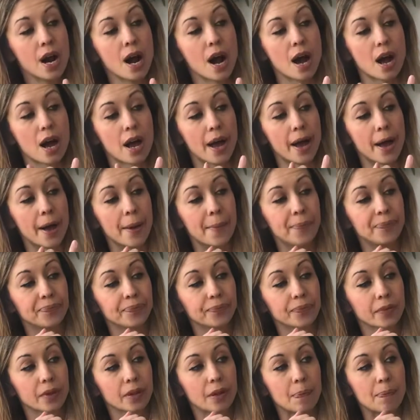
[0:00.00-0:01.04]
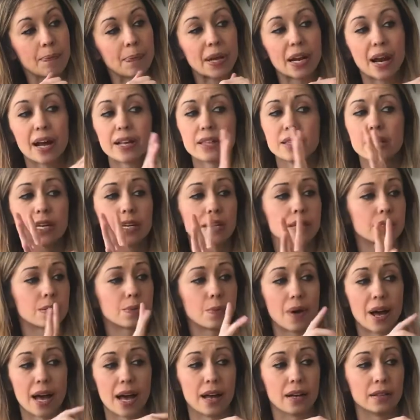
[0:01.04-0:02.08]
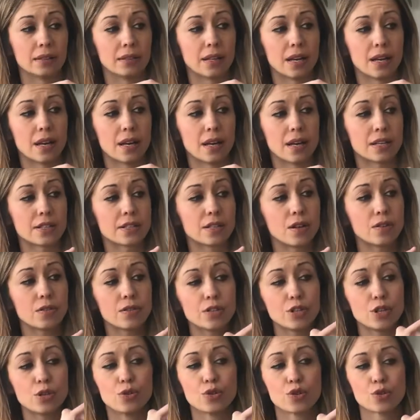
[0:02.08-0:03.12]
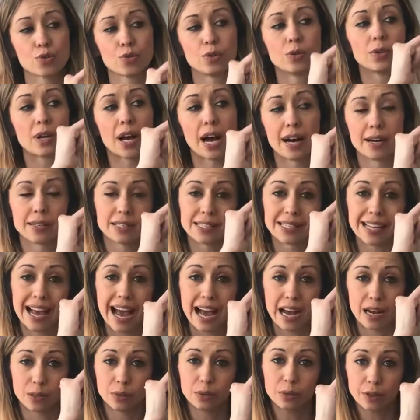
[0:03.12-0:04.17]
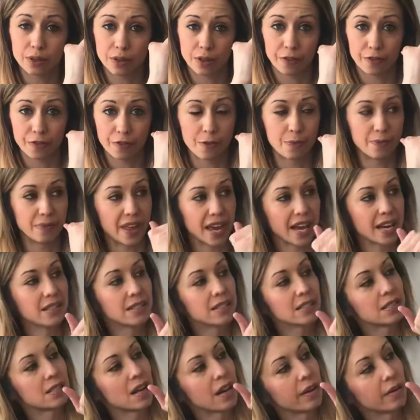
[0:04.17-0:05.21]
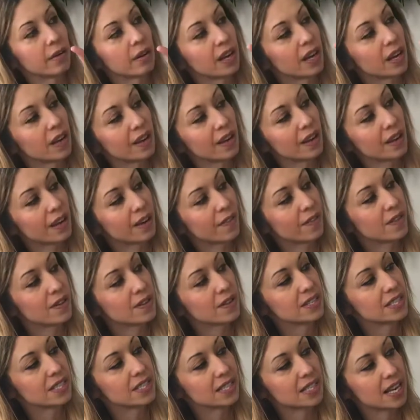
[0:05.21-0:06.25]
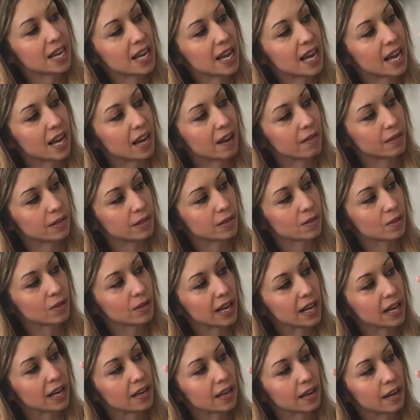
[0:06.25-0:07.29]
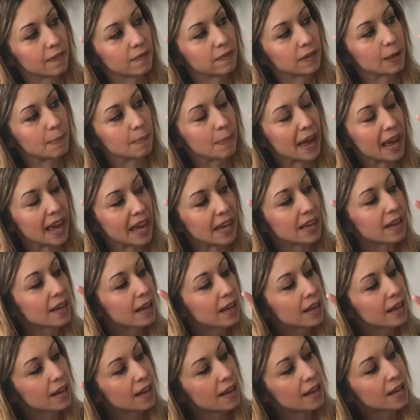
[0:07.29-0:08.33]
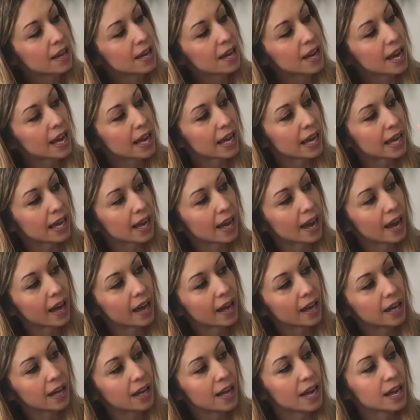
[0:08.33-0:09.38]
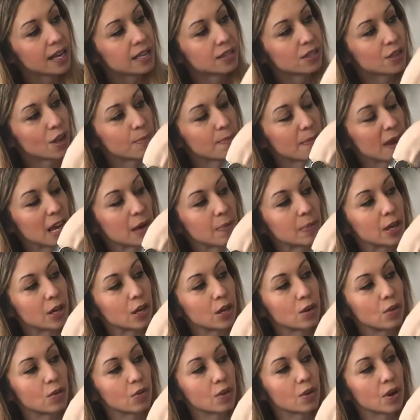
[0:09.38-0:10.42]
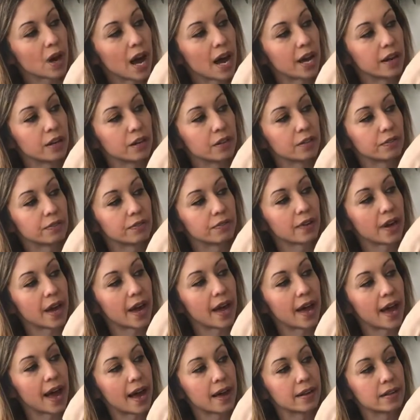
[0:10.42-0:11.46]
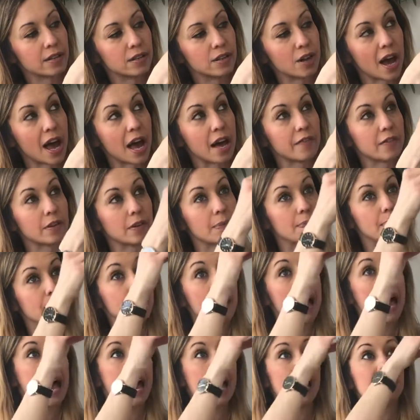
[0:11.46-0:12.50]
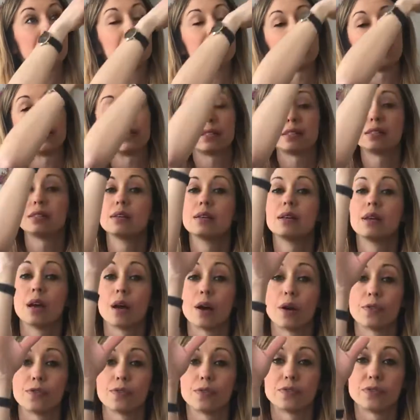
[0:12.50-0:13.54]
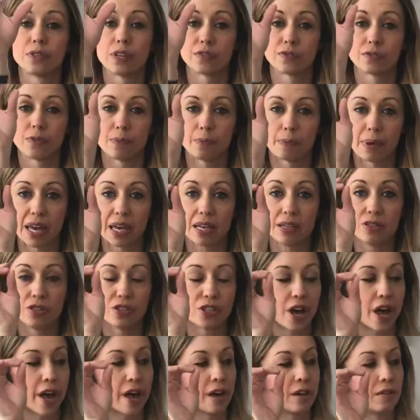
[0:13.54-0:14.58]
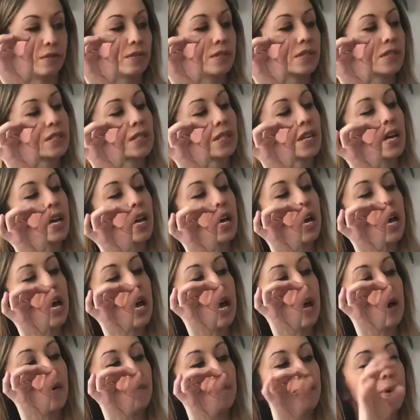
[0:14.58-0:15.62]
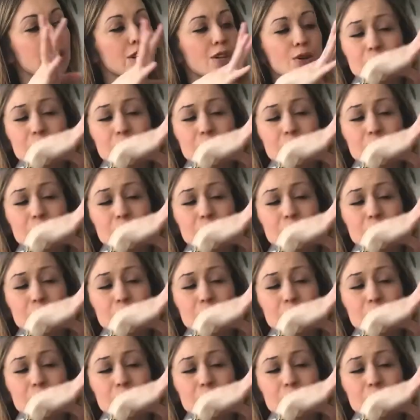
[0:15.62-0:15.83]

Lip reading: But I think as well, as long as you draw colours out from this, so if you can see here, it's got like a lovely pink here, so maybe you could kind of, you know, have a palette of different pink tones, but you